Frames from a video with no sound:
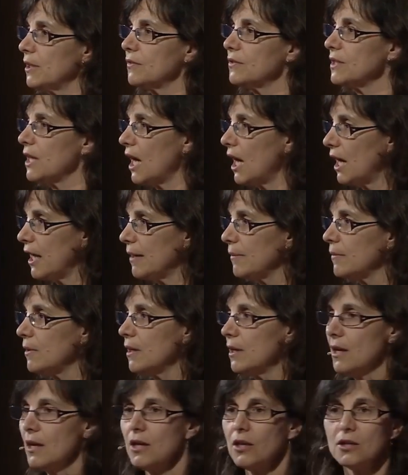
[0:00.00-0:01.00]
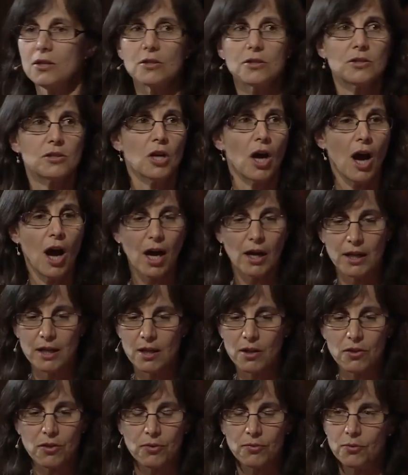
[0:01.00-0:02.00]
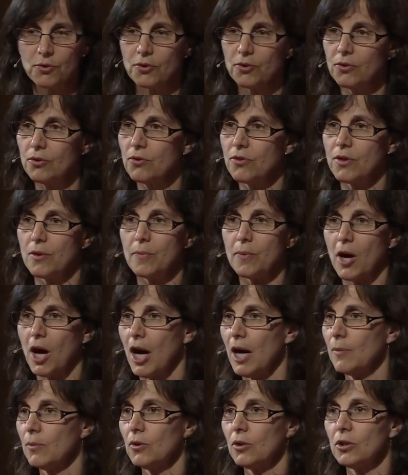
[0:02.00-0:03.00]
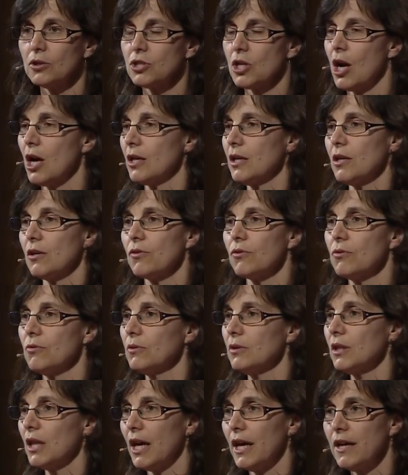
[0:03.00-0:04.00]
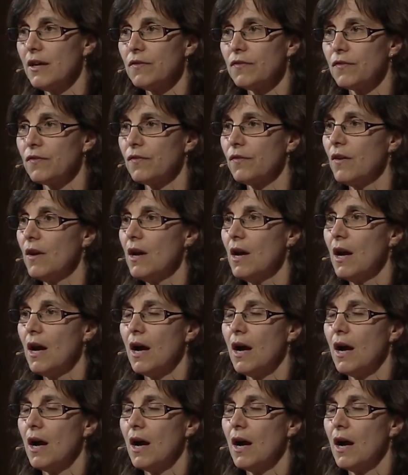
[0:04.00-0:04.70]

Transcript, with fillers: bit, of time talking through the Bible, talking through life.